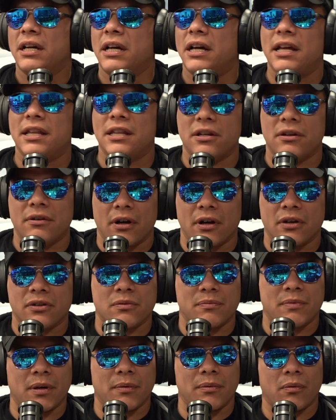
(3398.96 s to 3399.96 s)
and then you'll also
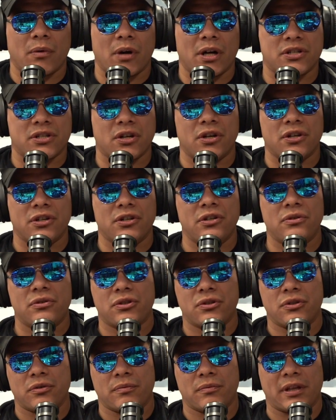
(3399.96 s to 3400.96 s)
be able to watch it on
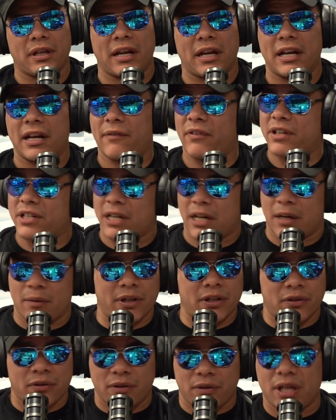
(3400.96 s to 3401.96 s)
YouTube. And then every time we
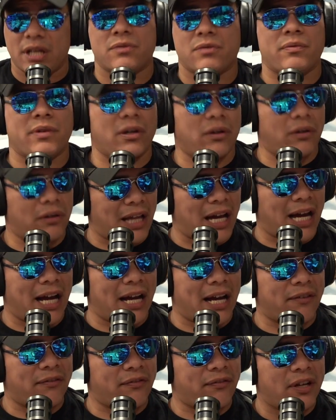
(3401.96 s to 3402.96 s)
do this, we go
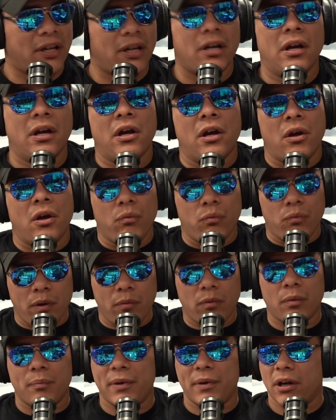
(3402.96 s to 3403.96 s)
live. We
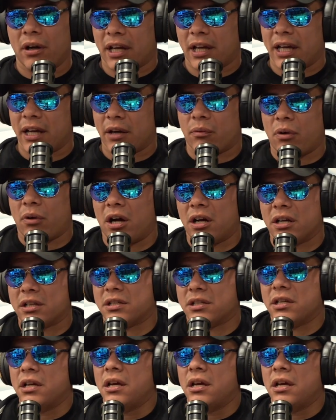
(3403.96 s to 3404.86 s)
will be on KickRocks.